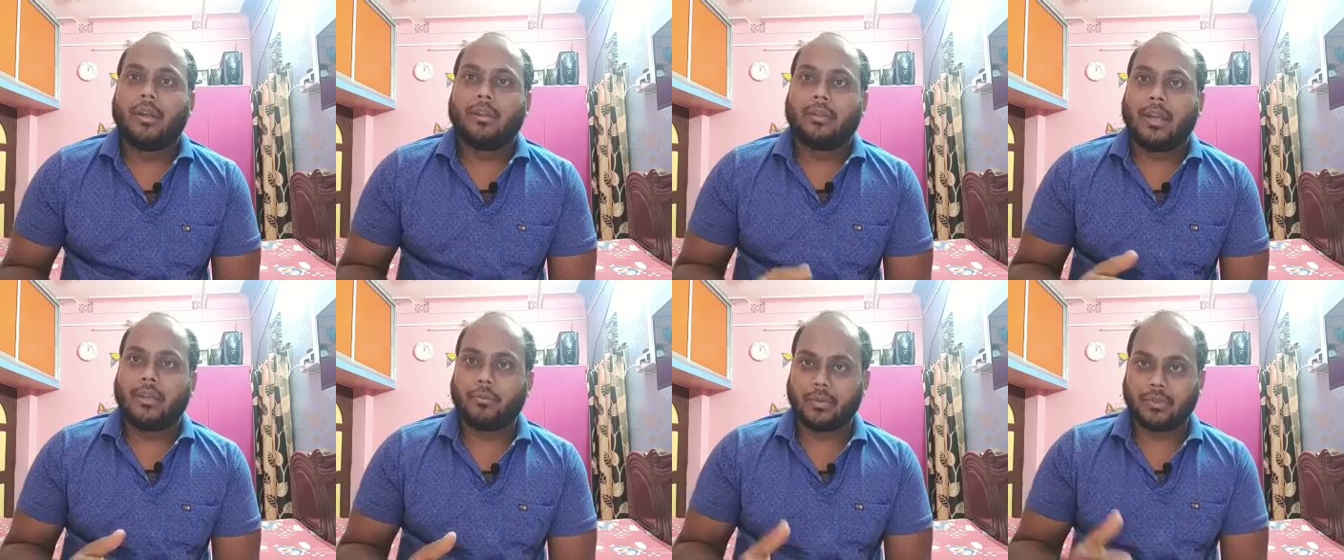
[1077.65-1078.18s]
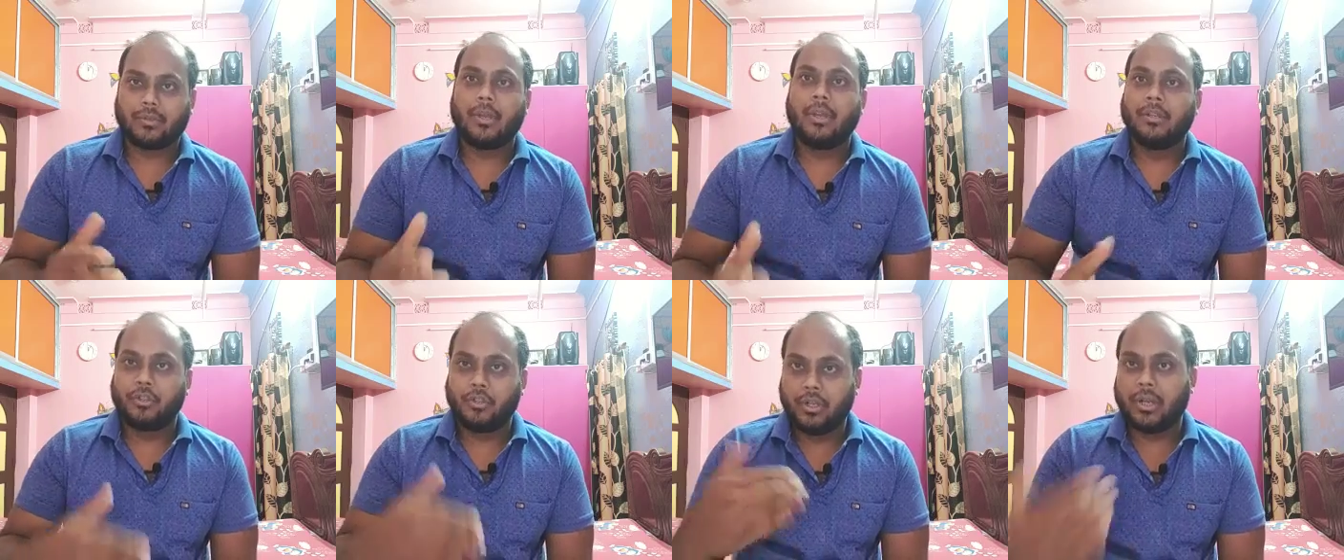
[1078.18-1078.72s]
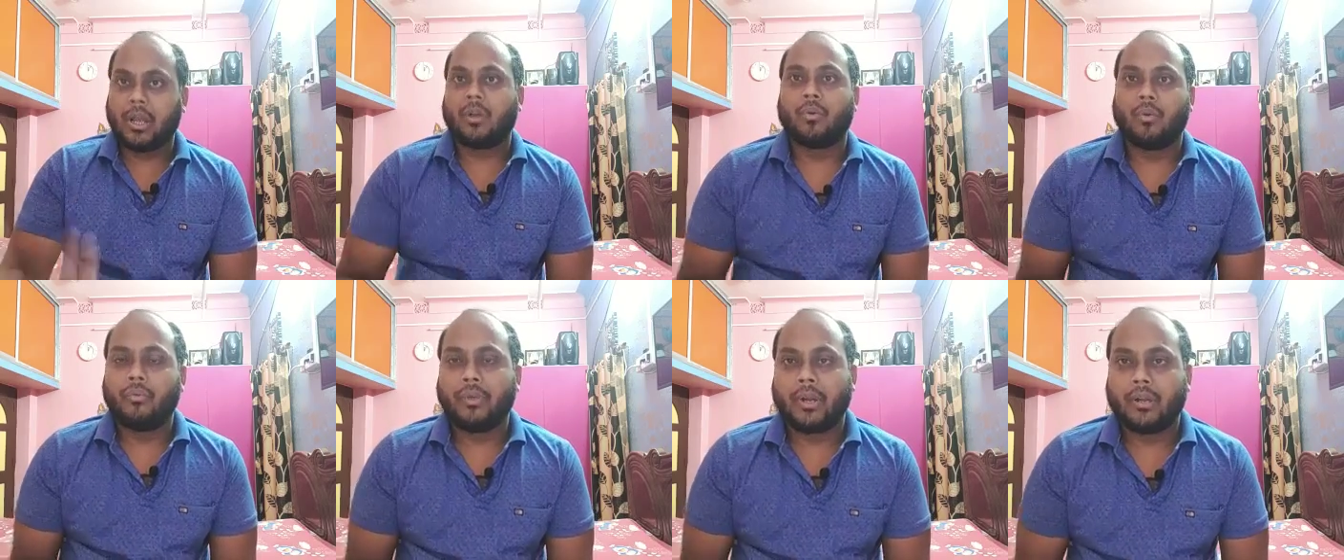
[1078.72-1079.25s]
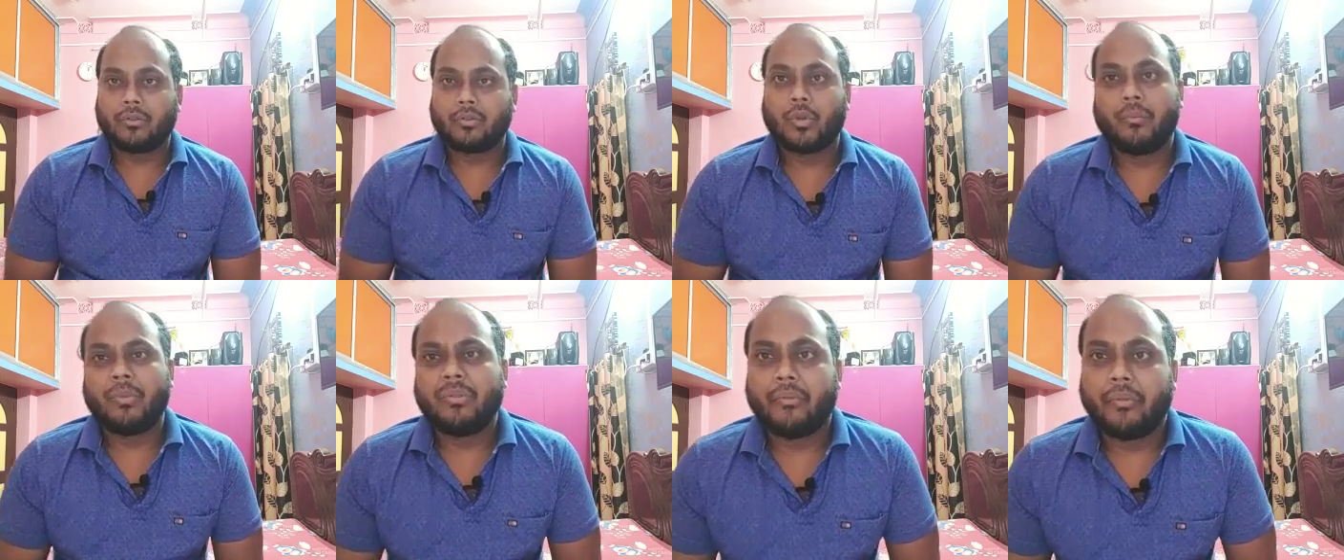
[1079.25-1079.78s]
that in Chicago, where
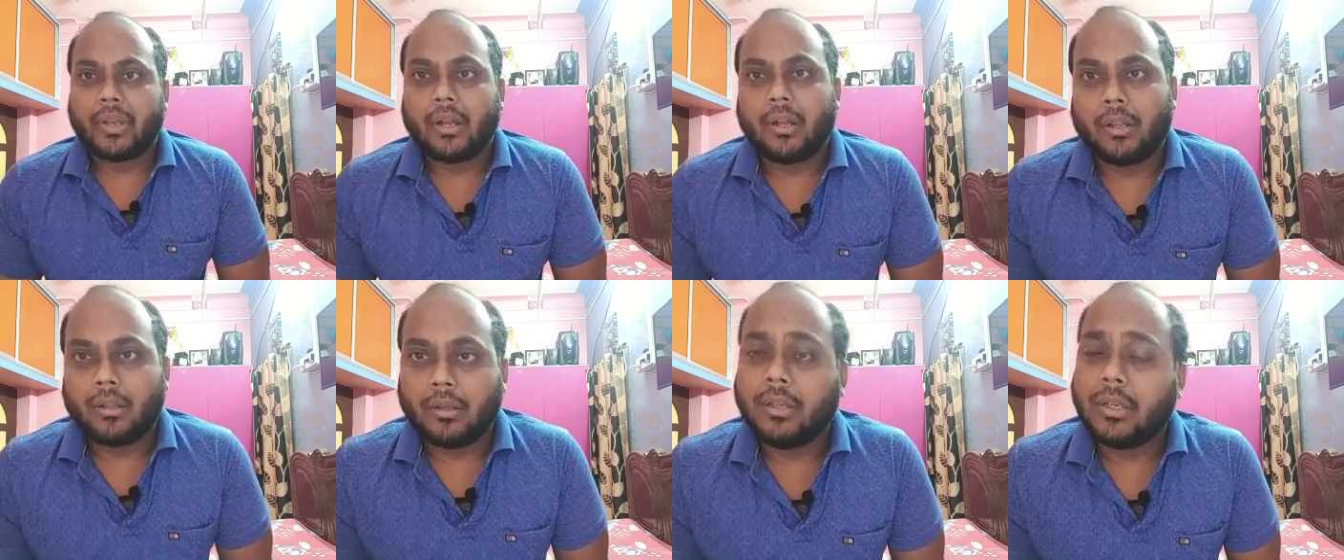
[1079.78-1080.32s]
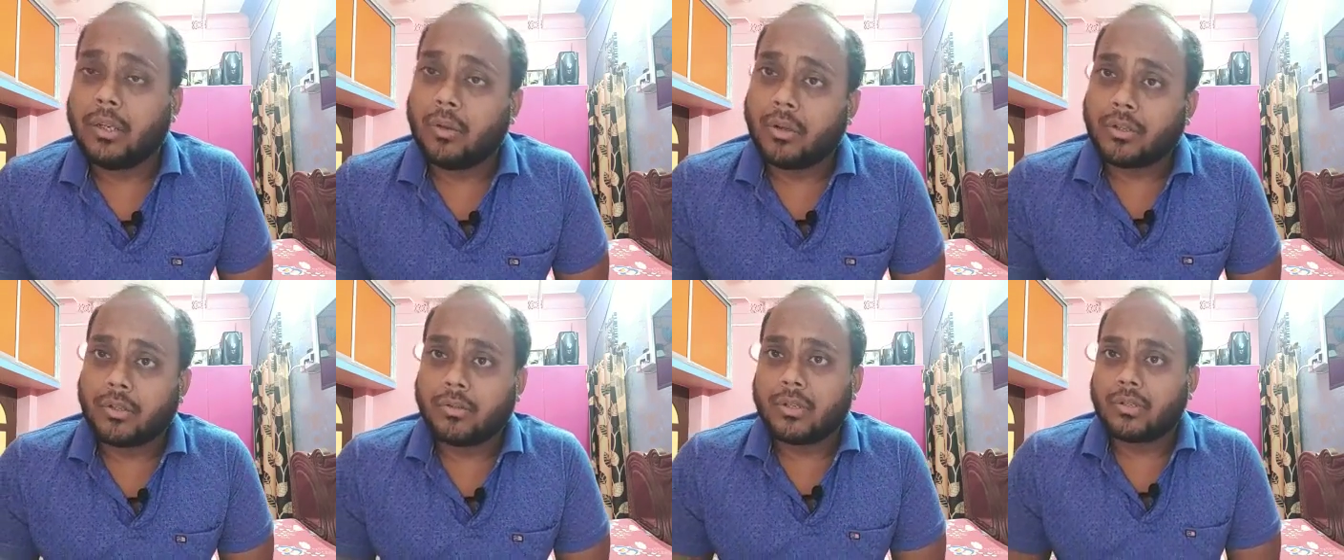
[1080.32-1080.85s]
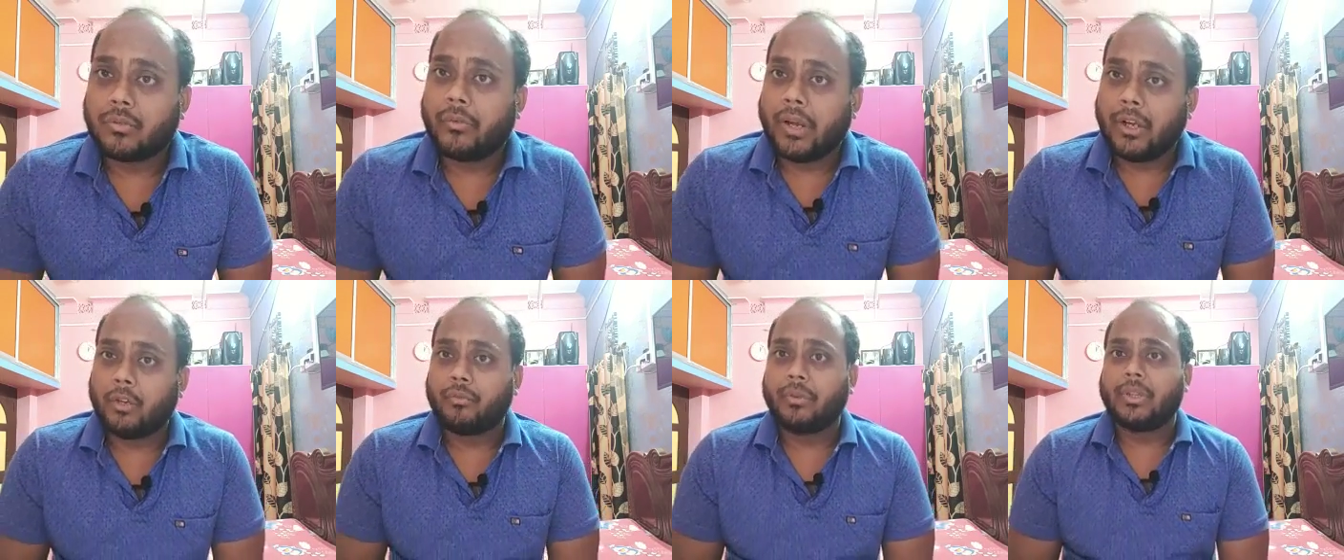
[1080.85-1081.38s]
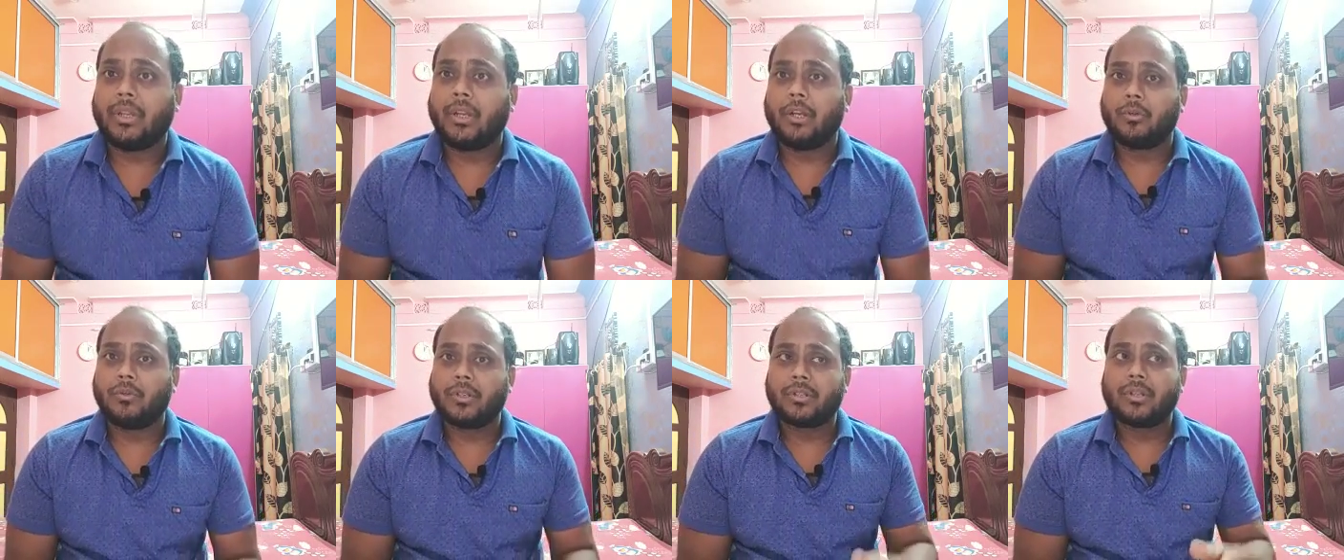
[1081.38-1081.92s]
Swami Vivekananda, he also just went over there
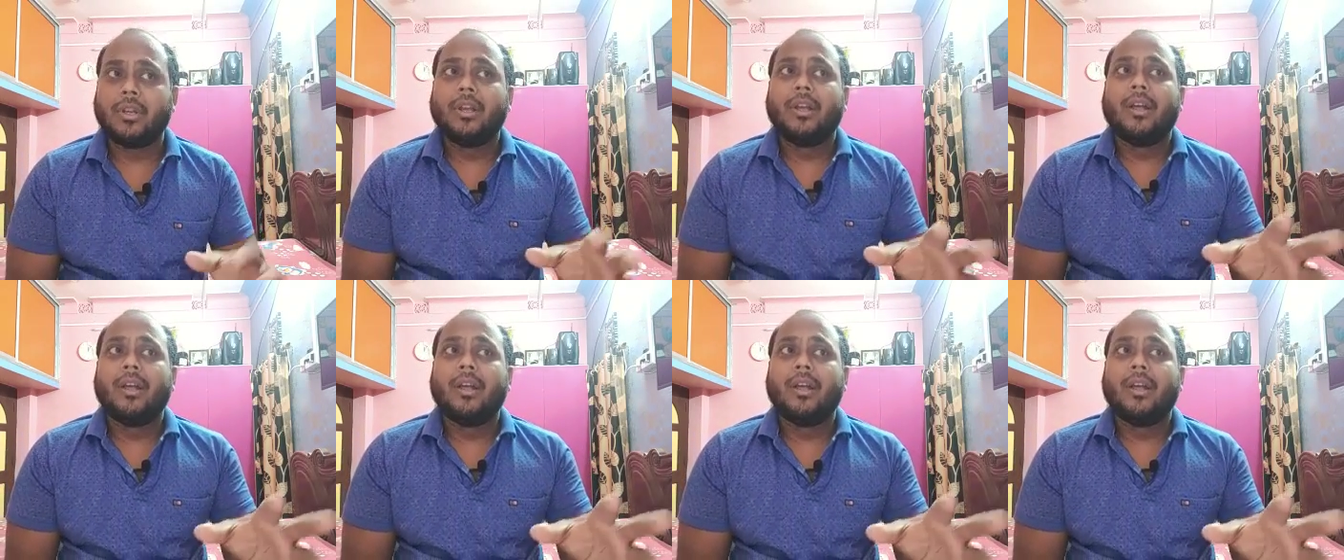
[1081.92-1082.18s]
to just